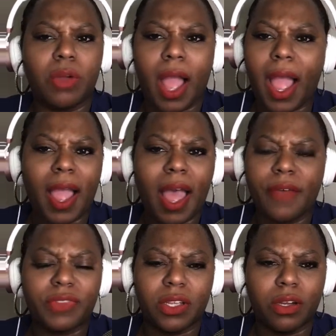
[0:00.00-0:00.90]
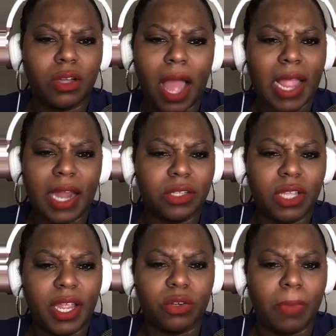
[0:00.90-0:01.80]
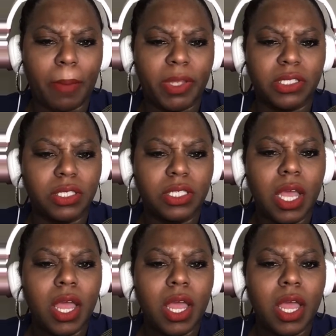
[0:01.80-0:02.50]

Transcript: I gotta handle my business.